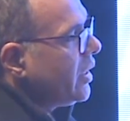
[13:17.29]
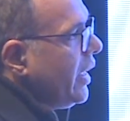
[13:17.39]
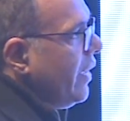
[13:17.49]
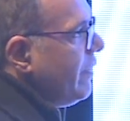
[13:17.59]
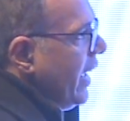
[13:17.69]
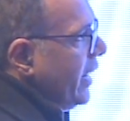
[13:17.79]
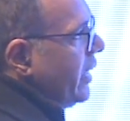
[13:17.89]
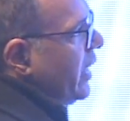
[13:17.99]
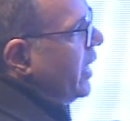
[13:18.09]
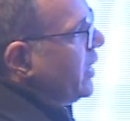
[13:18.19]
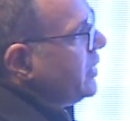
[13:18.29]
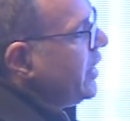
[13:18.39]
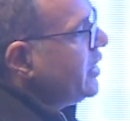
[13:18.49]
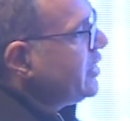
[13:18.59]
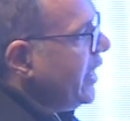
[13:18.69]
And then
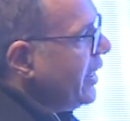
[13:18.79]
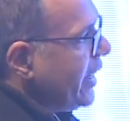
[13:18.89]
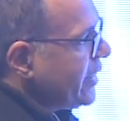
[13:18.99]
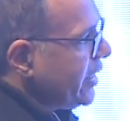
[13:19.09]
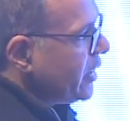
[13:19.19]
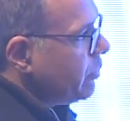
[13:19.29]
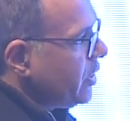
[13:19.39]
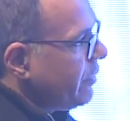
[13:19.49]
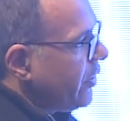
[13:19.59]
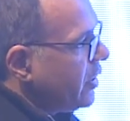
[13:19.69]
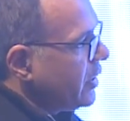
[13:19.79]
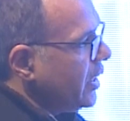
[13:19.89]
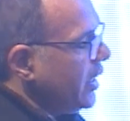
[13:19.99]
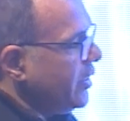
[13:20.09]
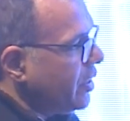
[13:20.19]
there is sale tax exemption for
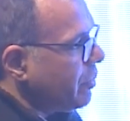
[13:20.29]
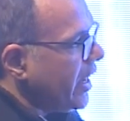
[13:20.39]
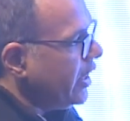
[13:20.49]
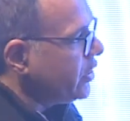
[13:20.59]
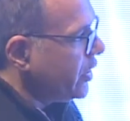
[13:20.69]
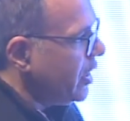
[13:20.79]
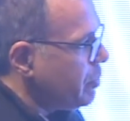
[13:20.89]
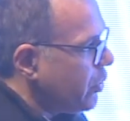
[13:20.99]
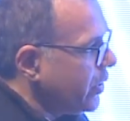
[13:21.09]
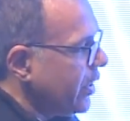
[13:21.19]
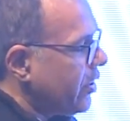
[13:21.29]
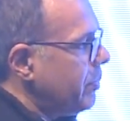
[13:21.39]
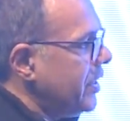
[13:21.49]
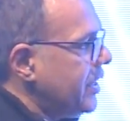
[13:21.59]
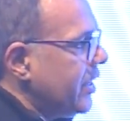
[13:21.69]
the enterprise on import and raw
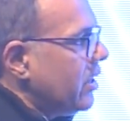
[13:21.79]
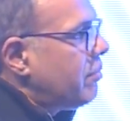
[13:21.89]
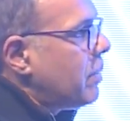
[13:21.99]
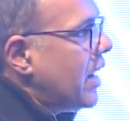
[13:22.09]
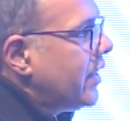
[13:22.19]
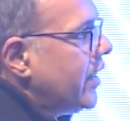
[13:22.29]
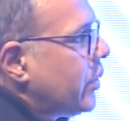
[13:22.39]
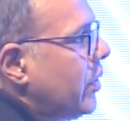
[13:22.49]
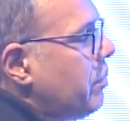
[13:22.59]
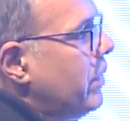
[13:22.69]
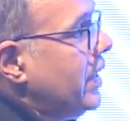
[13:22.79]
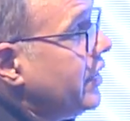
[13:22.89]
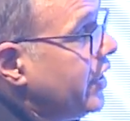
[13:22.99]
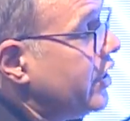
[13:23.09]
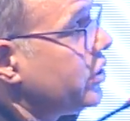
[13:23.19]
material of plant and equipment, and there is